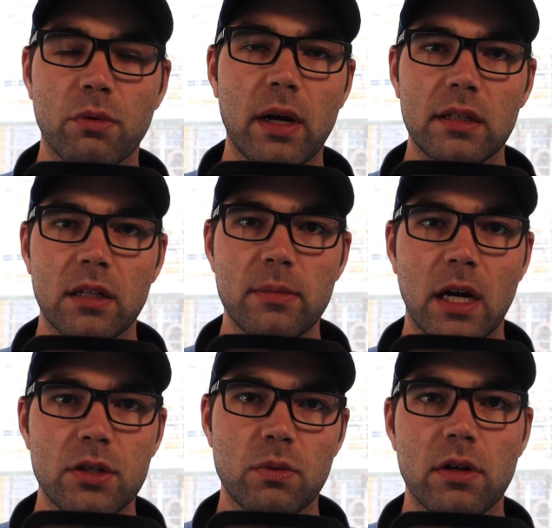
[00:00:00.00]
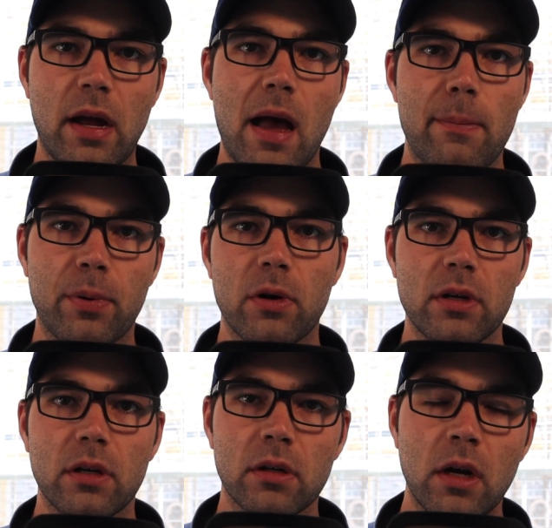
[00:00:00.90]
directly to me on Twitter at
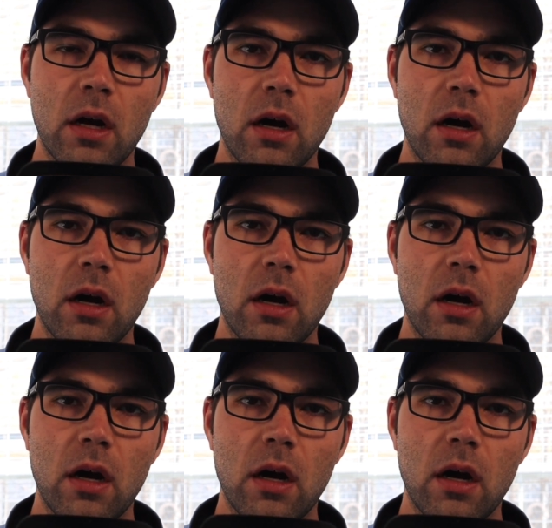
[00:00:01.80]
Bernier_Matt.